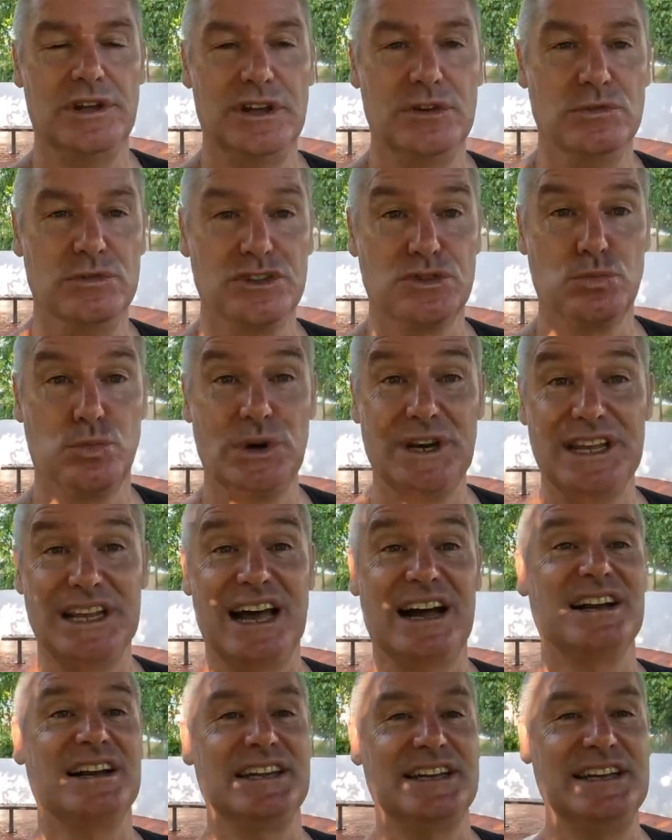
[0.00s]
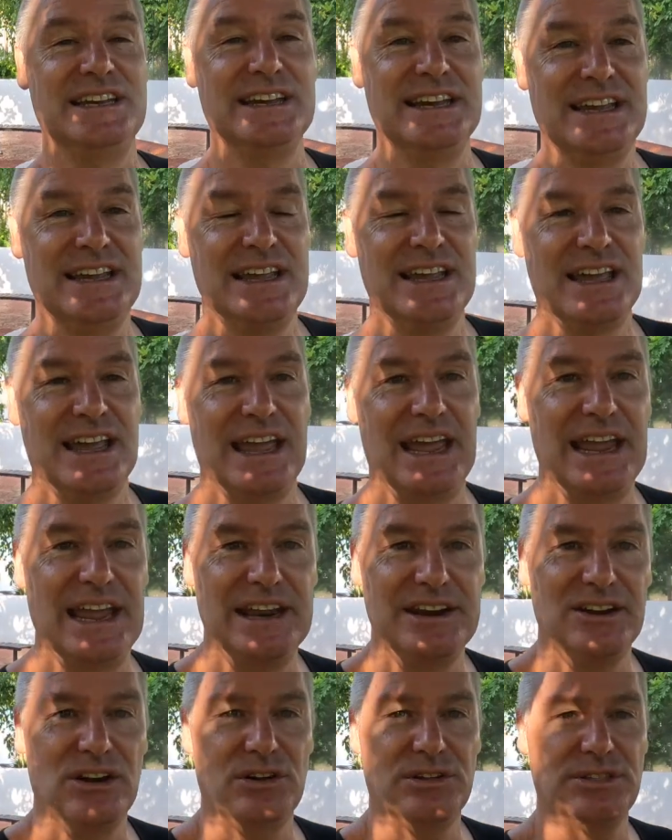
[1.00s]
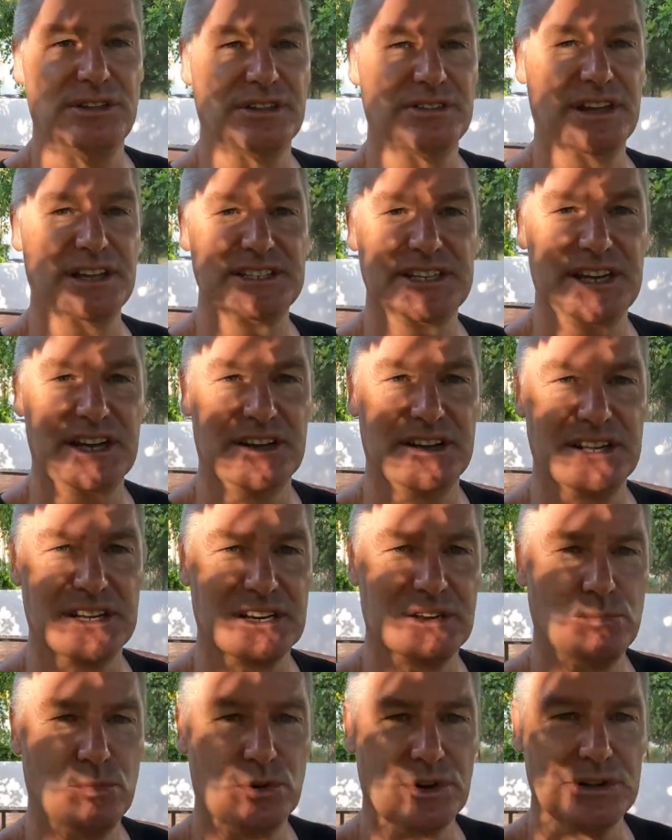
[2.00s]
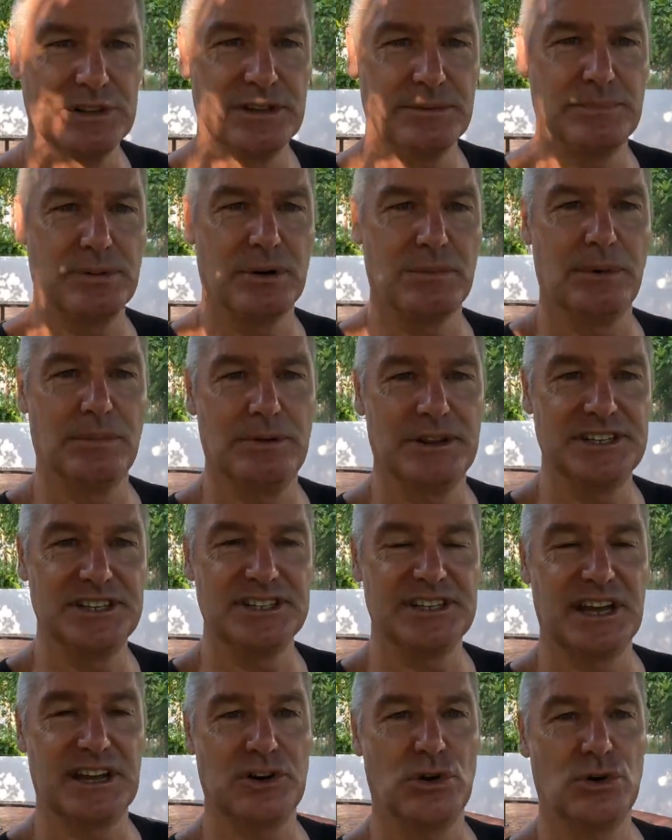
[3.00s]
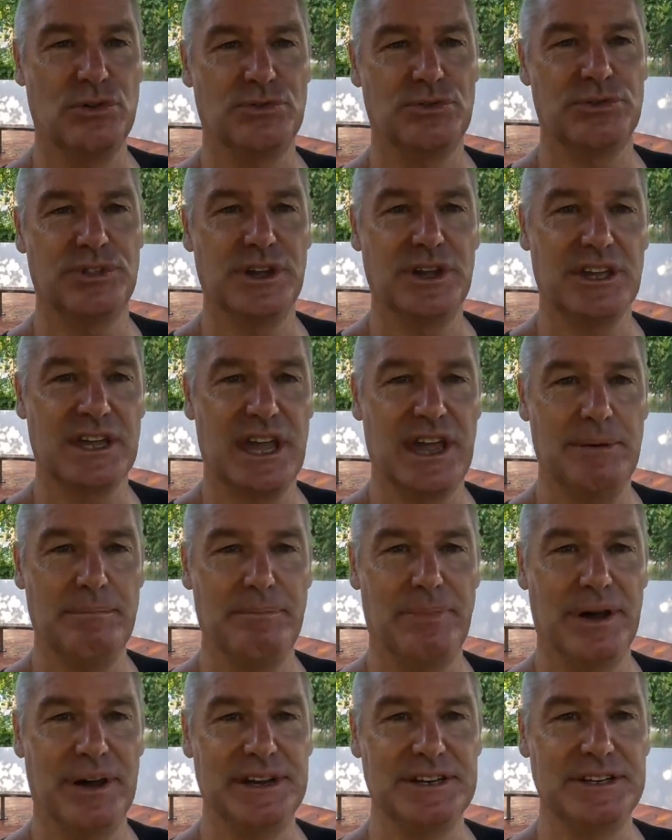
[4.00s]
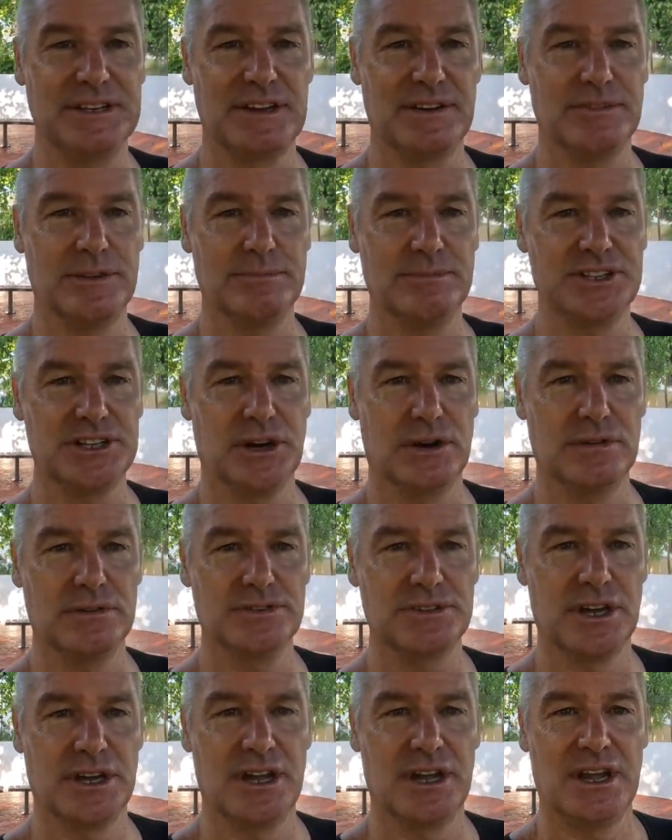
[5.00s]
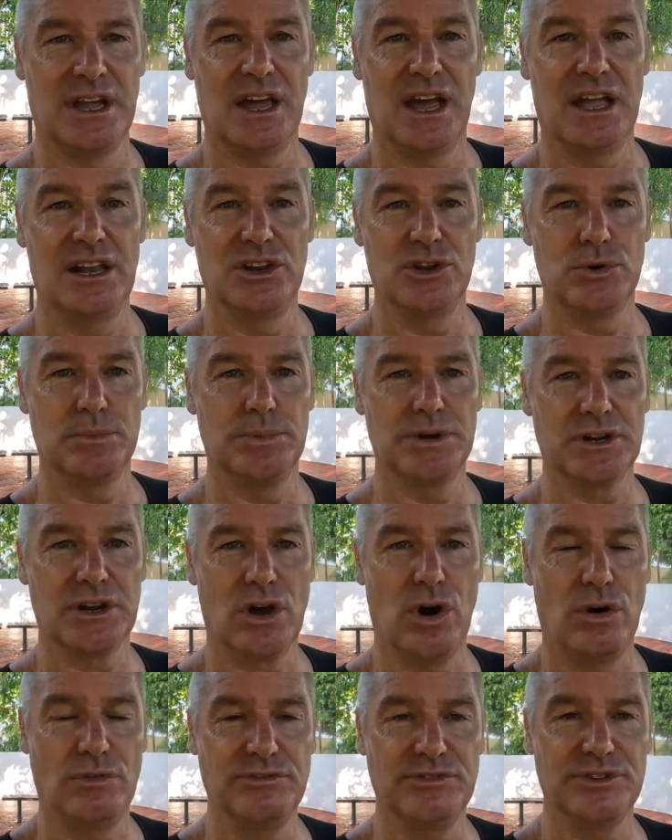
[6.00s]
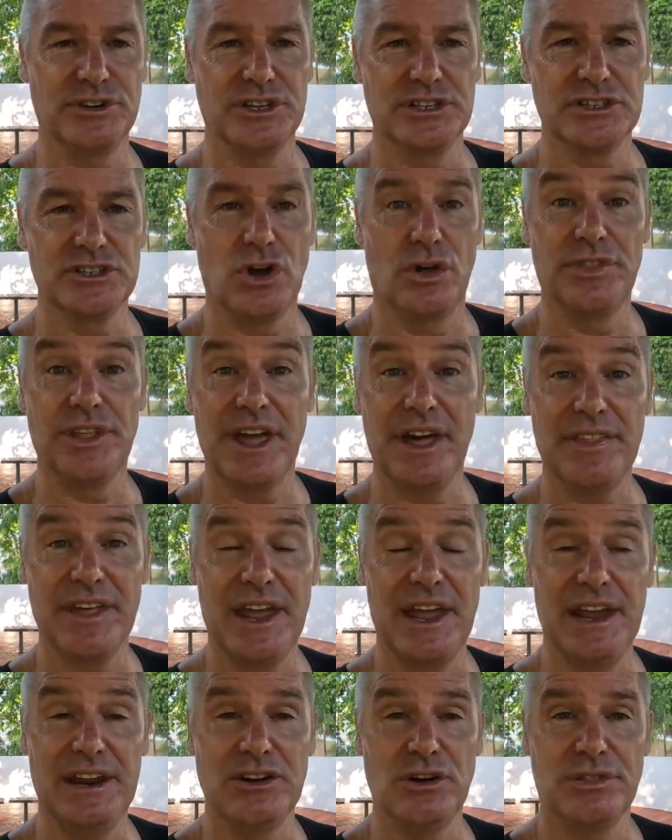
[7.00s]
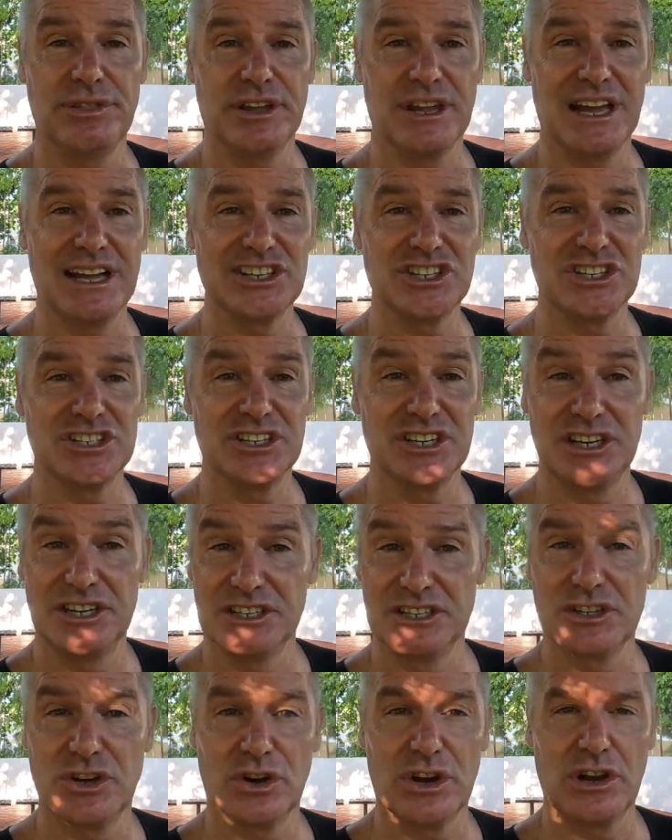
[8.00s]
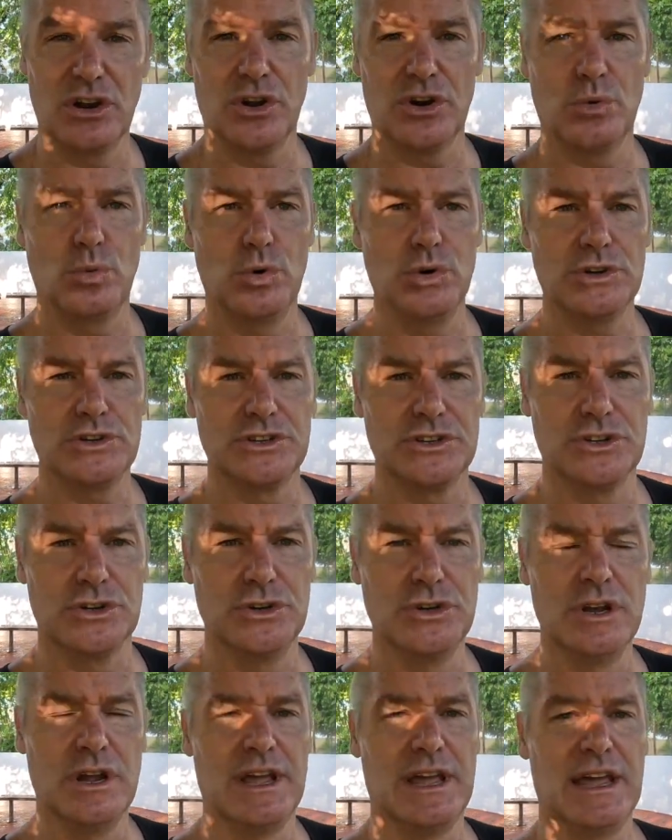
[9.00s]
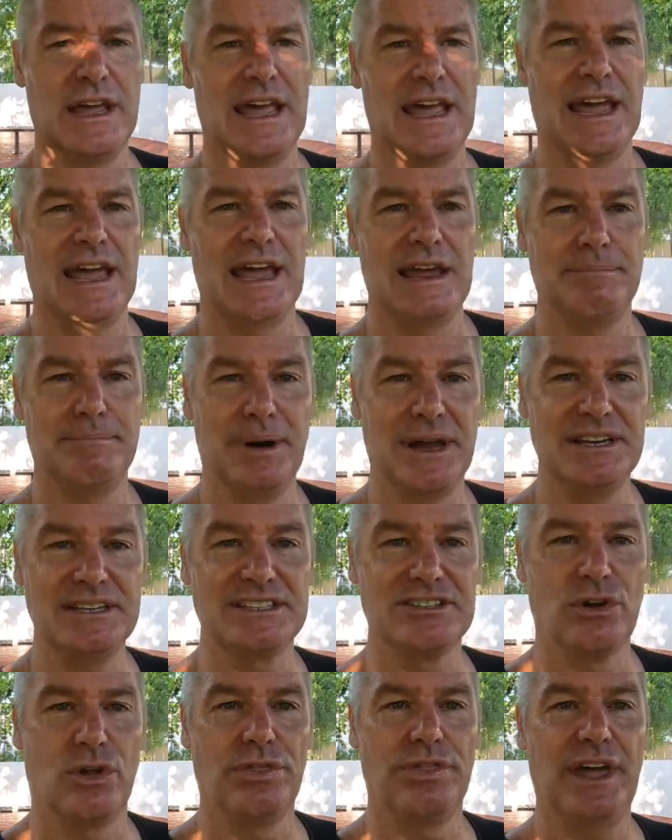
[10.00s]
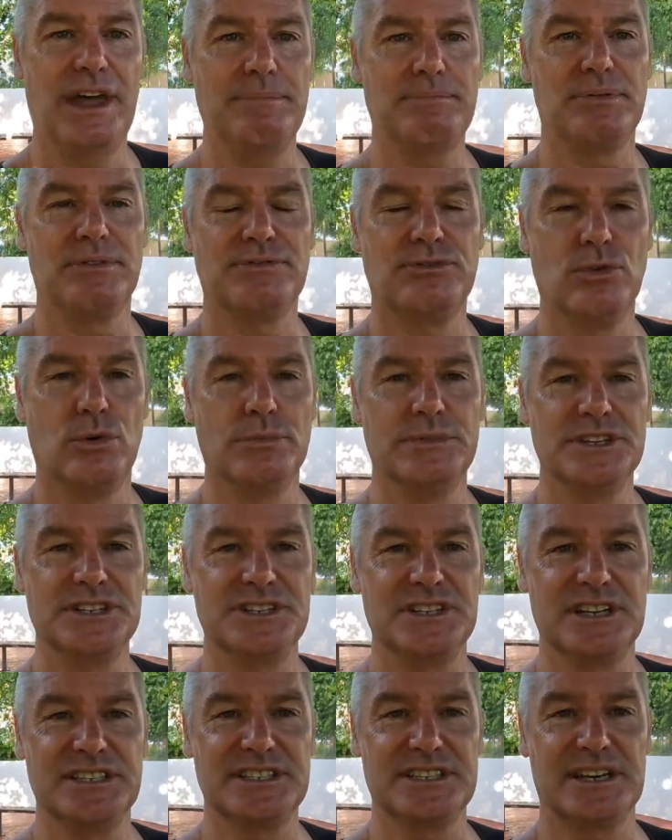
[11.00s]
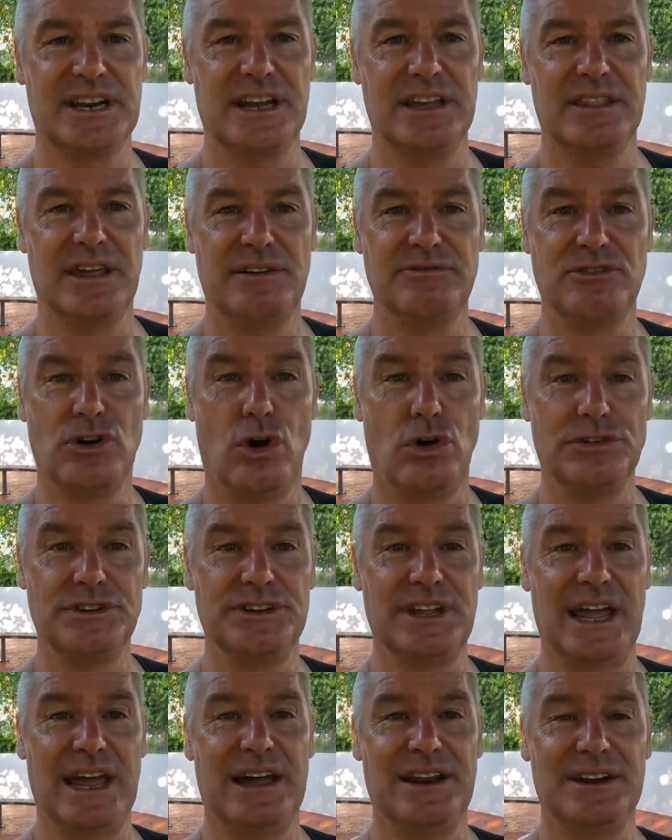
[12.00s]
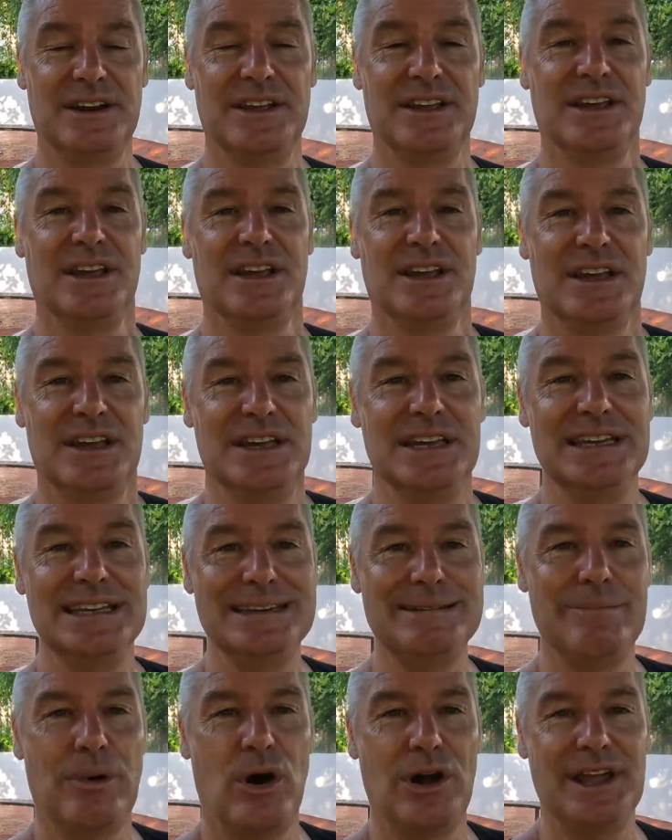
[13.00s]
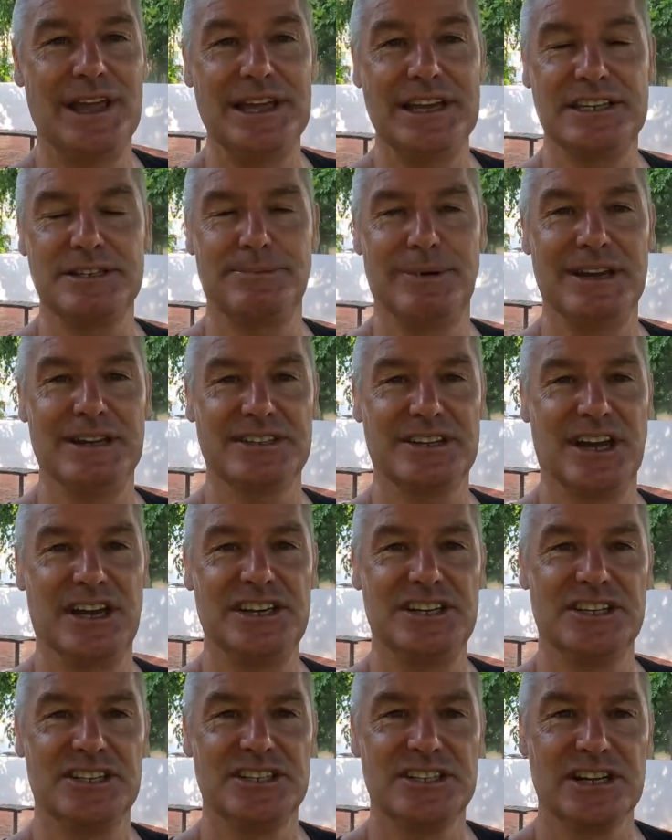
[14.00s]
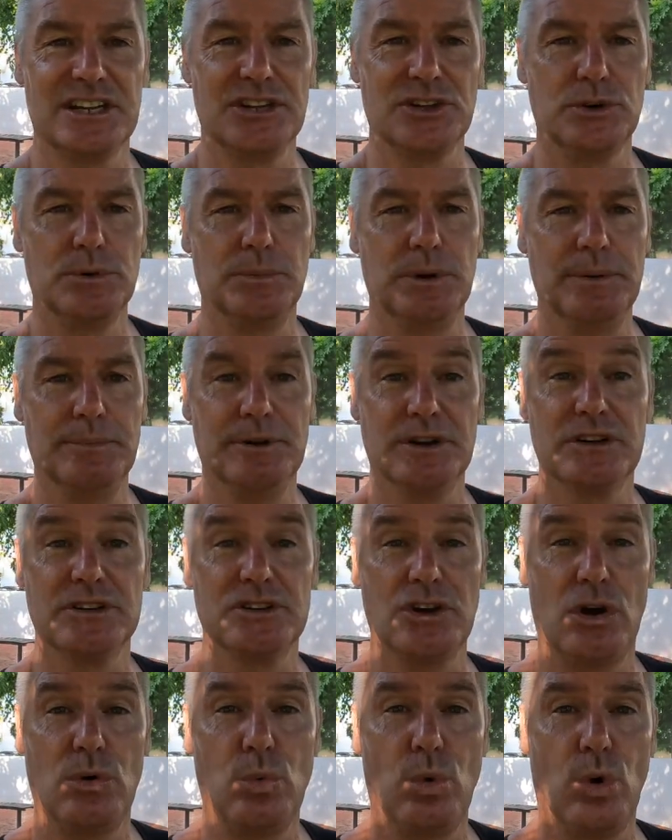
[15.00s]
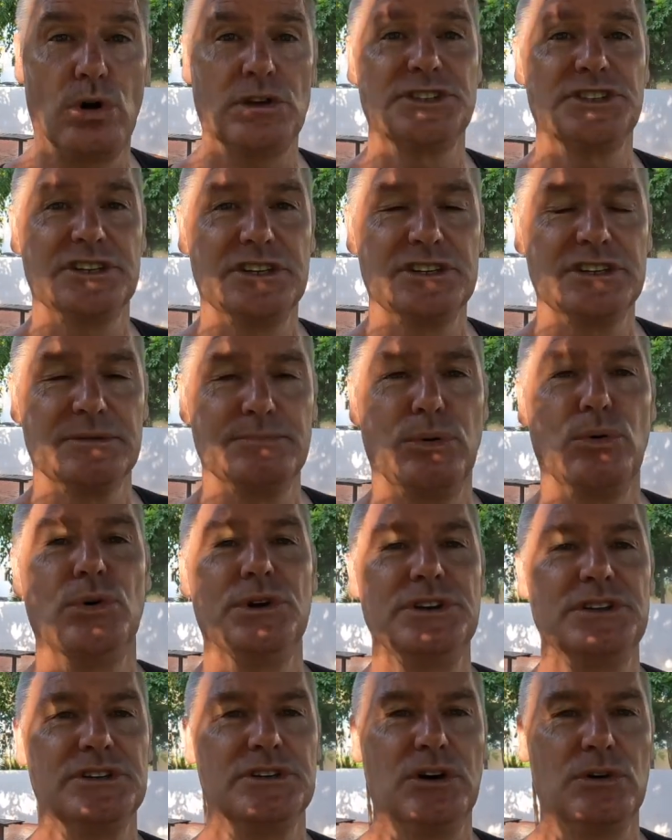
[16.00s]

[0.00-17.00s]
It was winning ugly, and I think that's how England wanted to probably start off their campaign to give themselves a little bit of confidence. On the other hand, I think Argentina's got a lot of work to do, and based on that performance yesterday, they've gone down in my expectations a little bit, because I was disappointed.